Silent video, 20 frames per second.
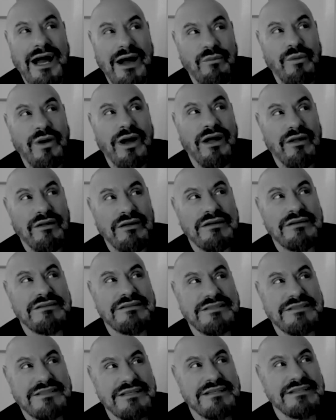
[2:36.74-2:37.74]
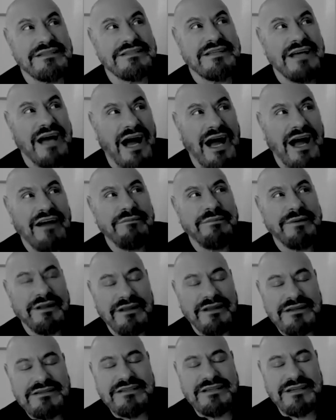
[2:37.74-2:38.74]
Well, since I've
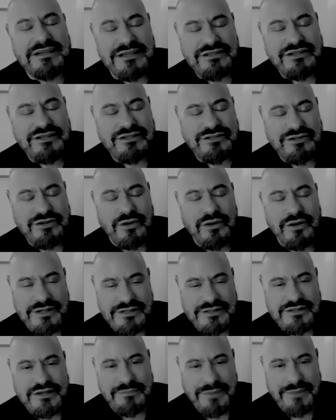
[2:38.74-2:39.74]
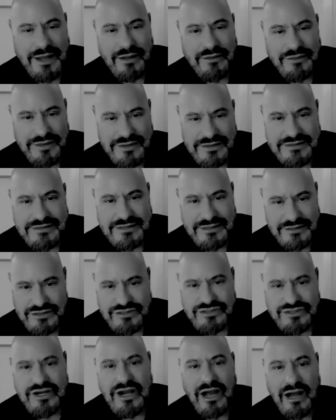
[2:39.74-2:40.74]
been listening to stories about this
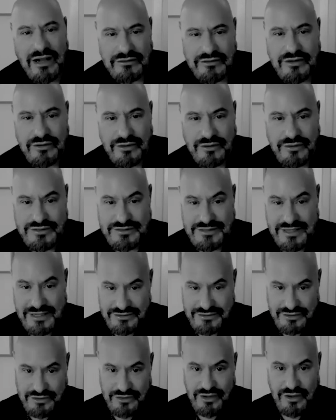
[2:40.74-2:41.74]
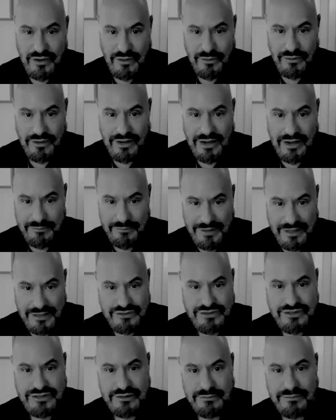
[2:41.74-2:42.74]
since childhood, because as you know, I
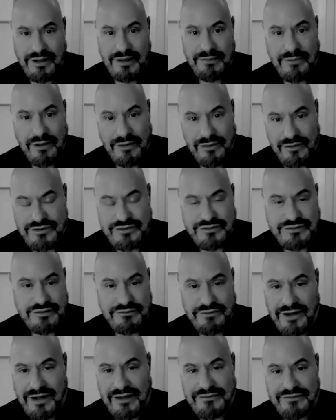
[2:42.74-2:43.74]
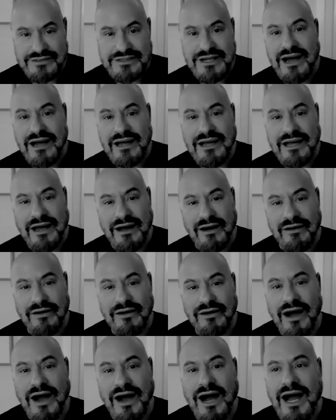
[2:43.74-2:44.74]
mentioned my mother survived Dachau.
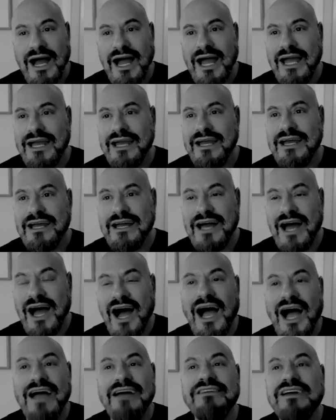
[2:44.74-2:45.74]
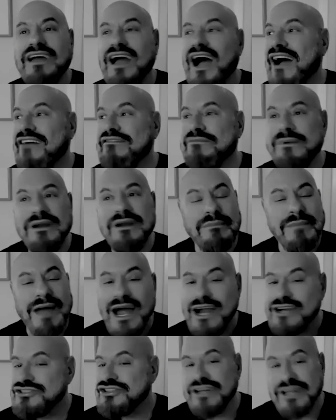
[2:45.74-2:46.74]
I've been
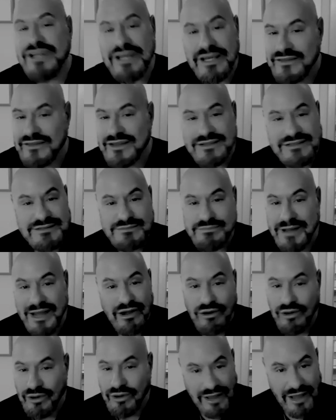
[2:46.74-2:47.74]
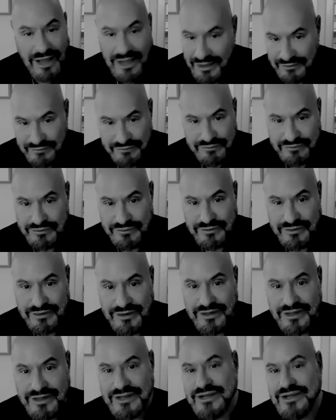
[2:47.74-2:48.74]
imagining this my whole life.
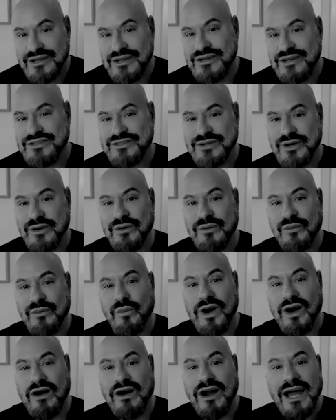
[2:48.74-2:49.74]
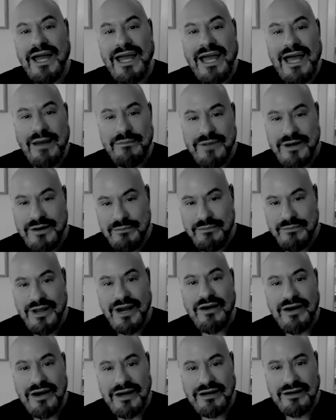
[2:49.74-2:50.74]
So where I am in
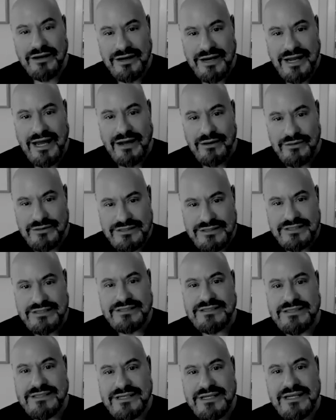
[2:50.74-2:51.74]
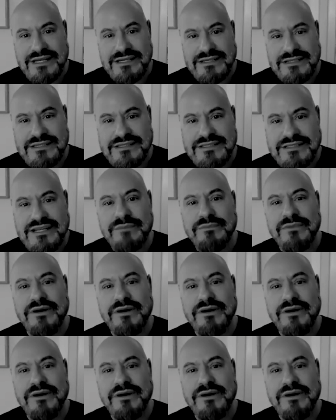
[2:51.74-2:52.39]
America now, to see some